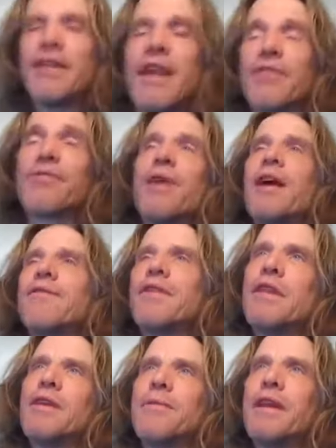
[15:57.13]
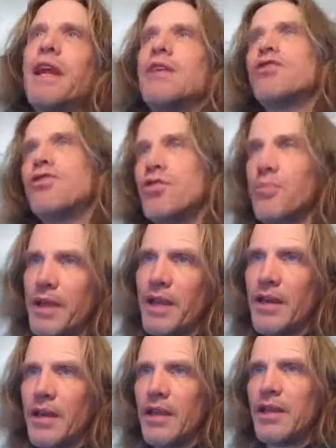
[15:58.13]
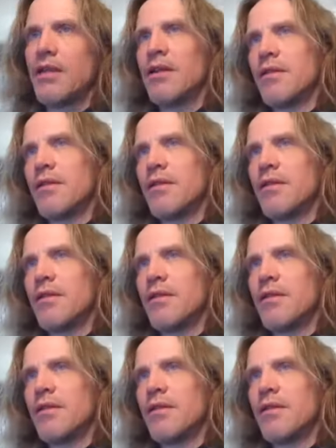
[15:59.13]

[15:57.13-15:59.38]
to, yes, we have to eliminate stupidity,